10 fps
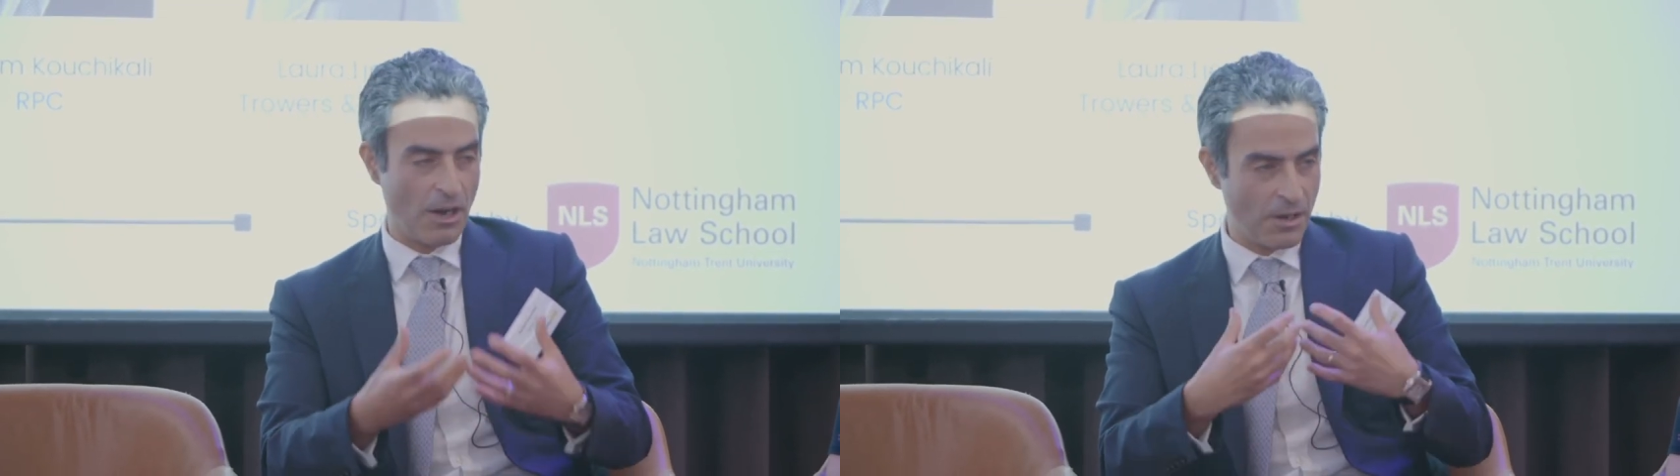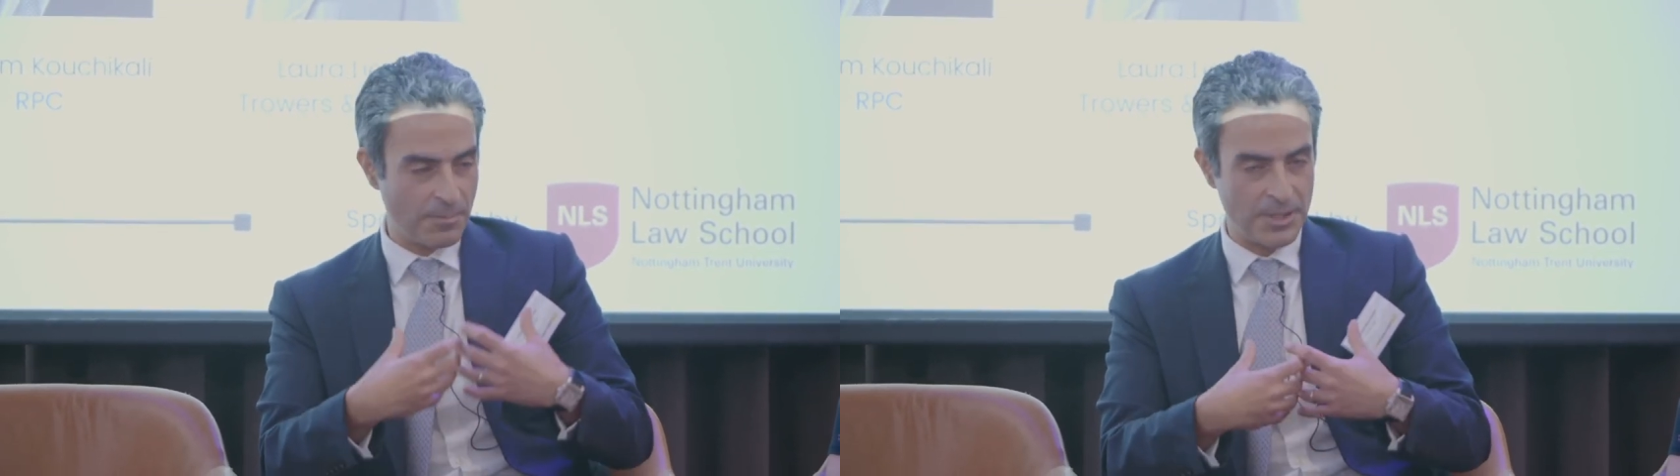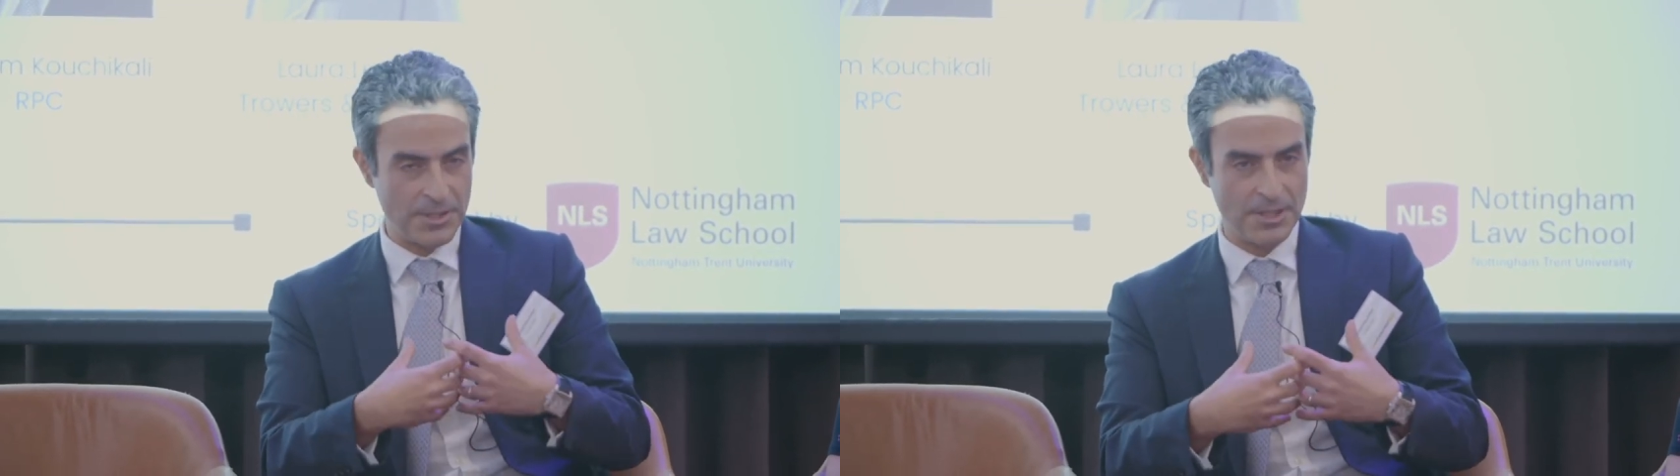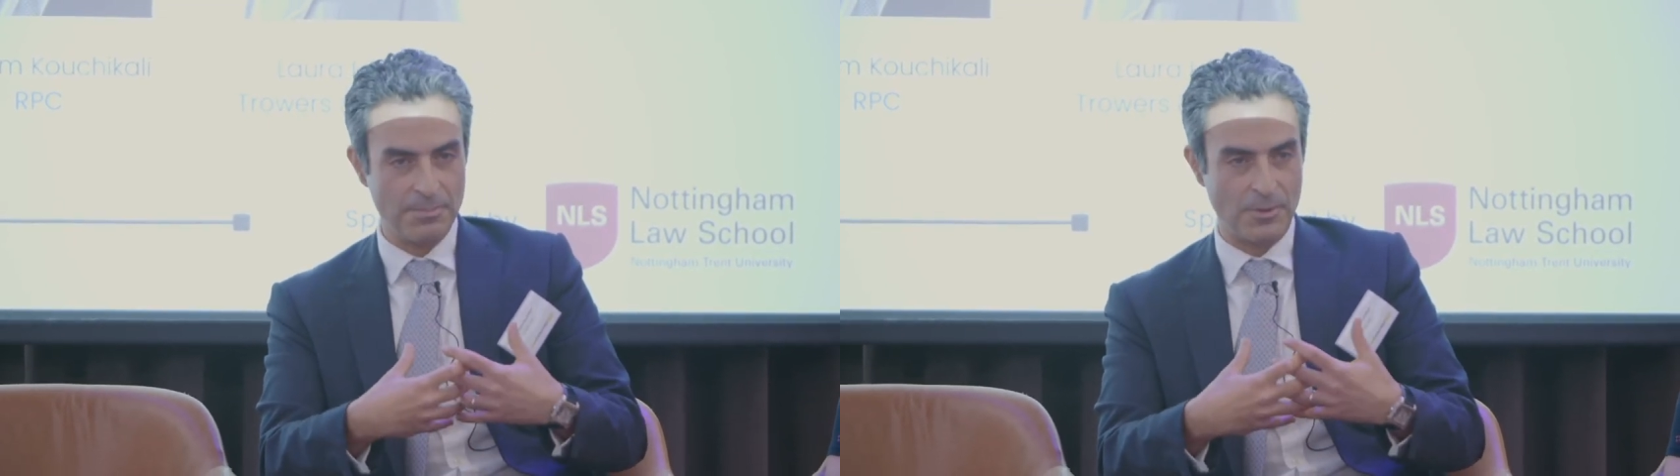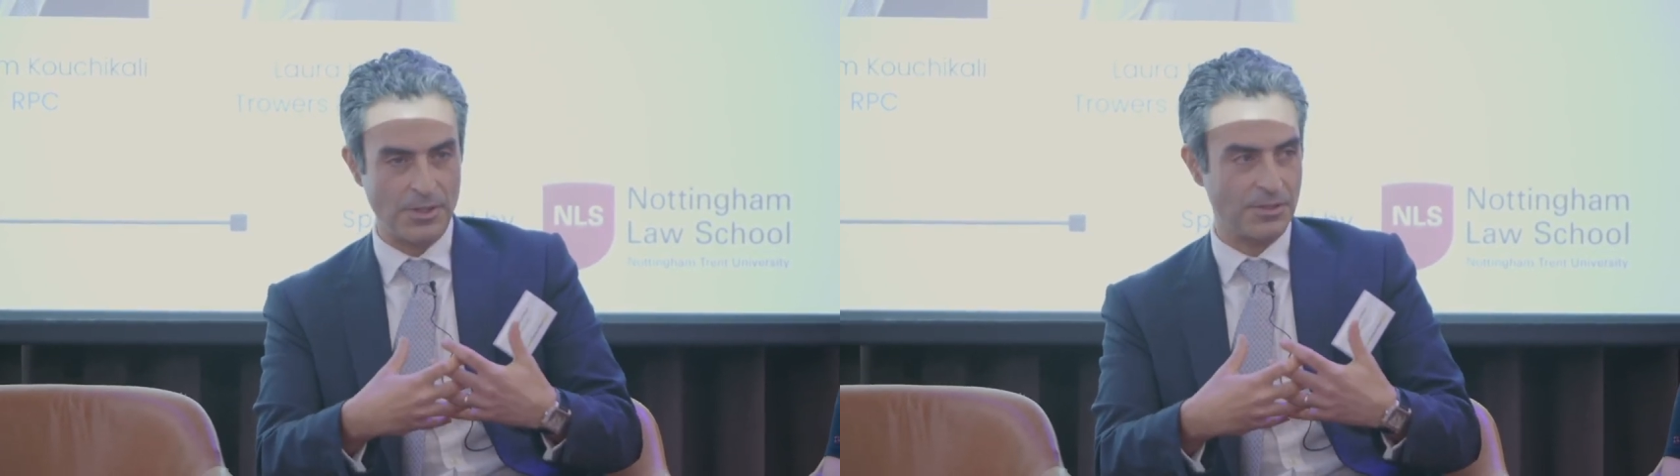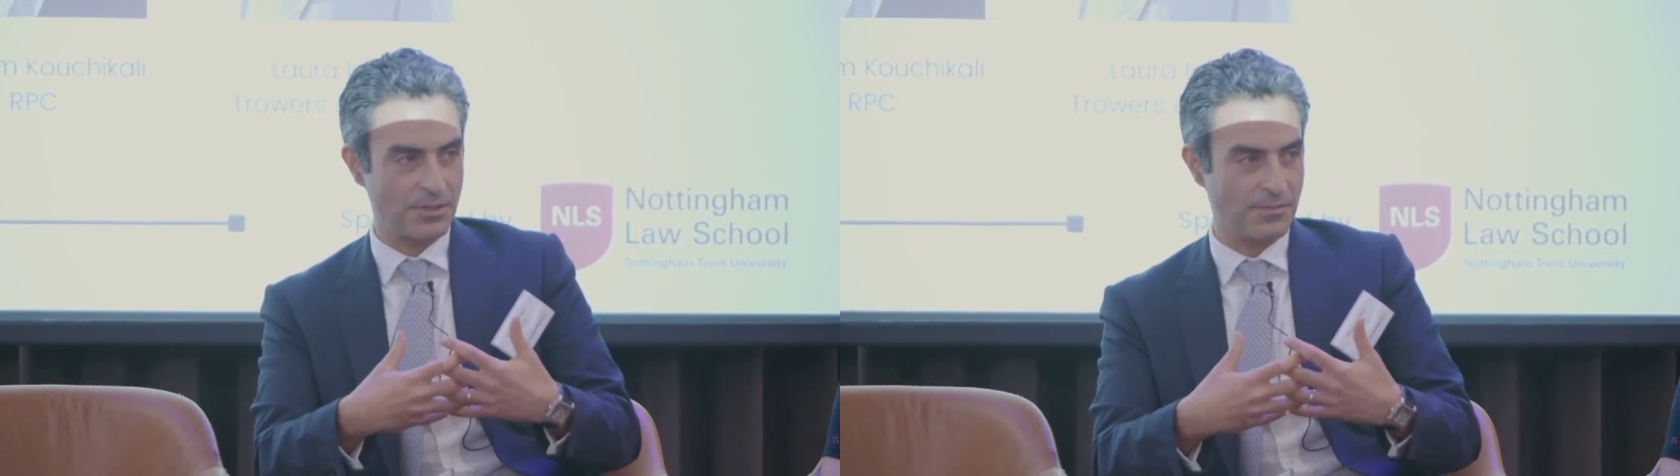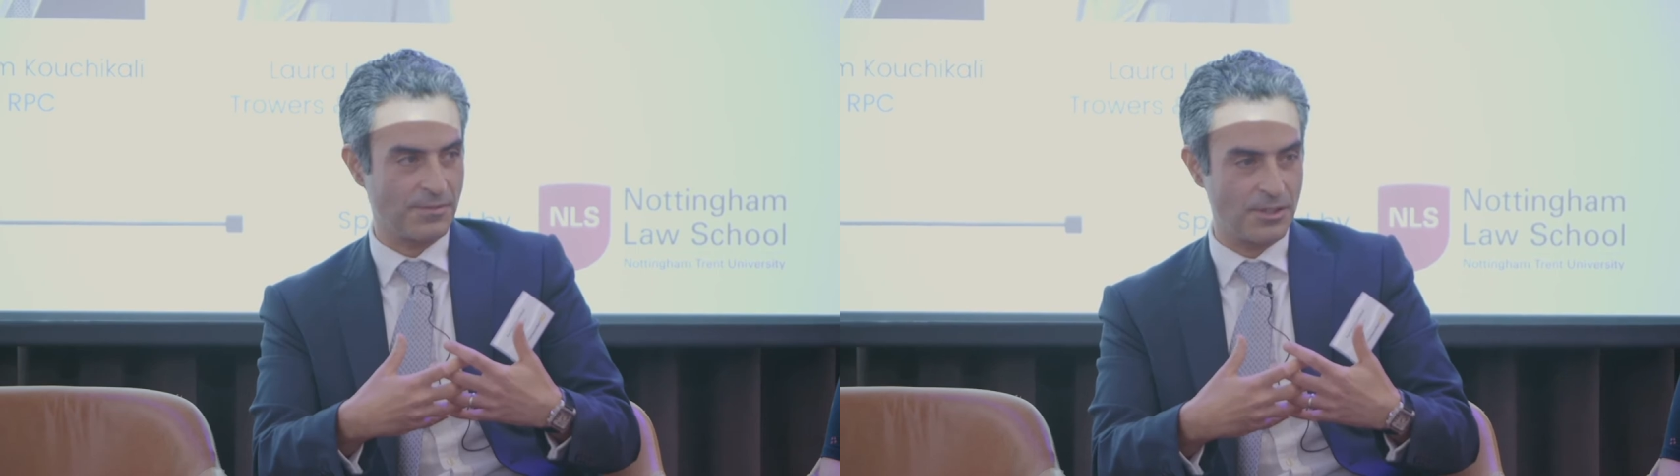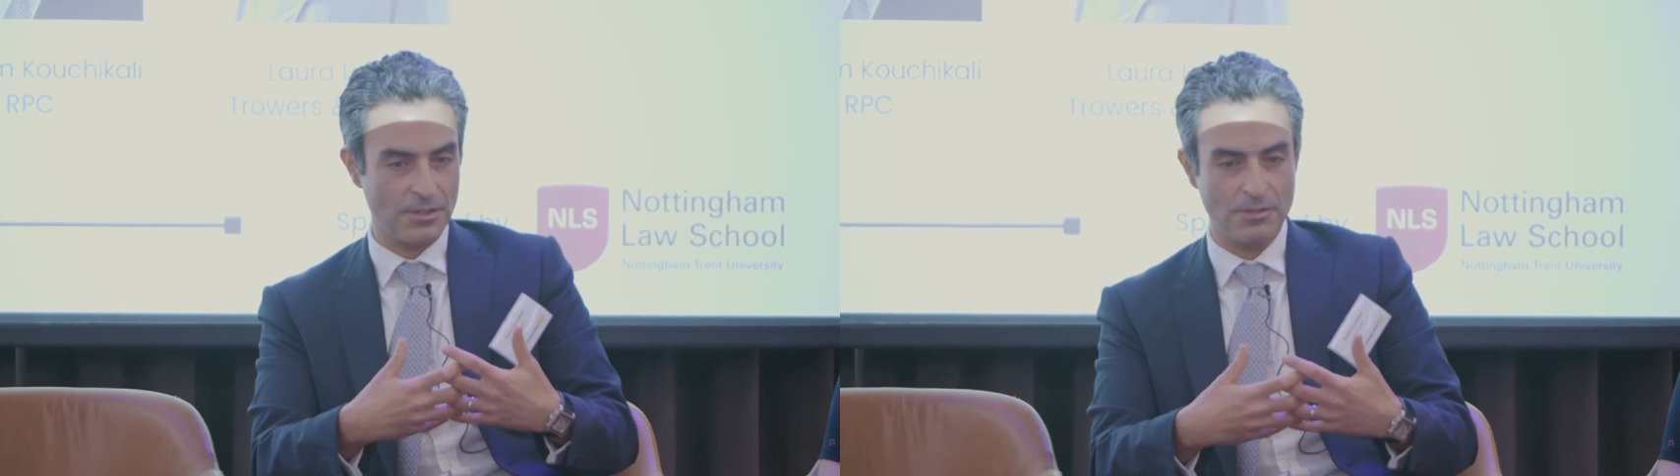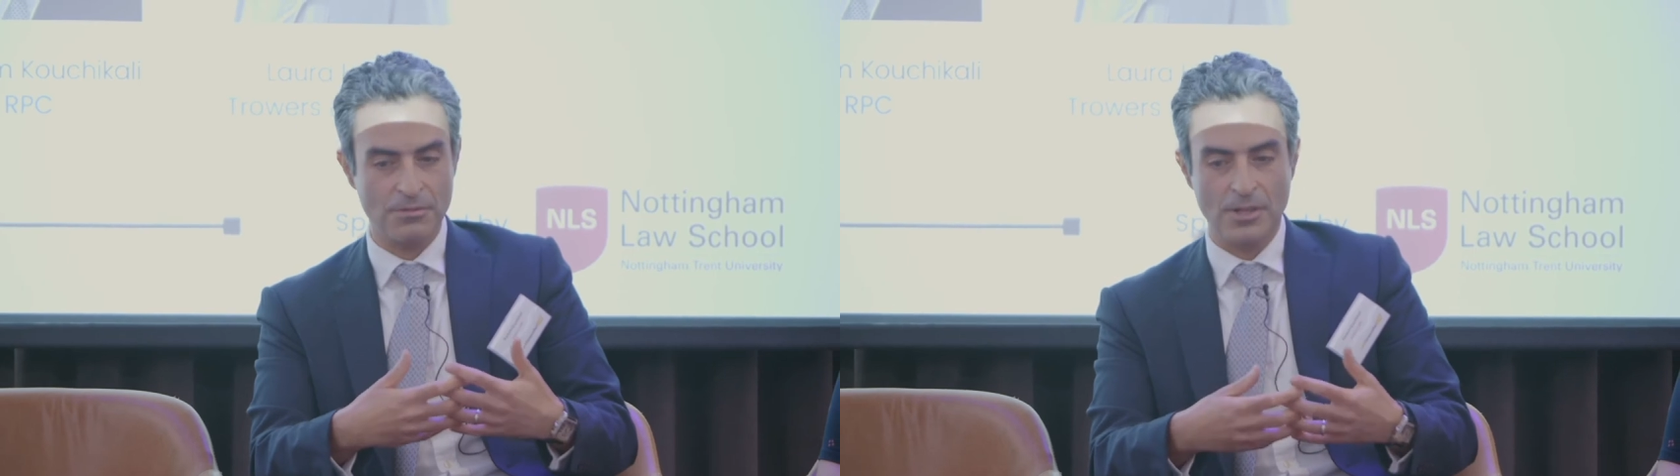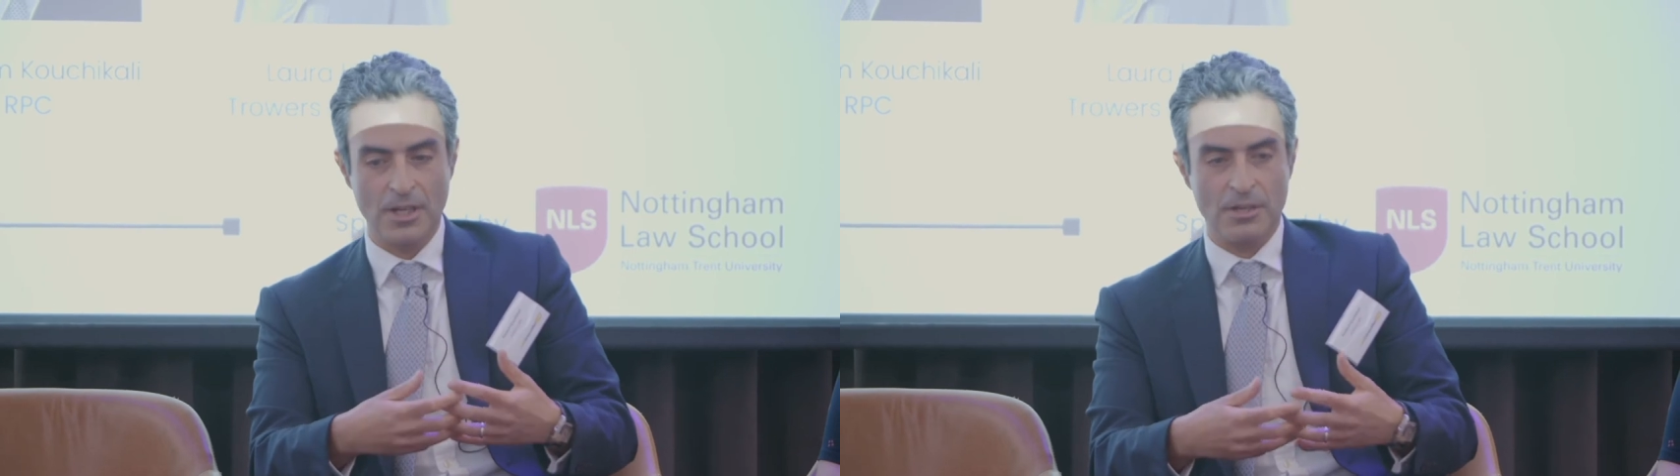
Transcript: RPC point of view,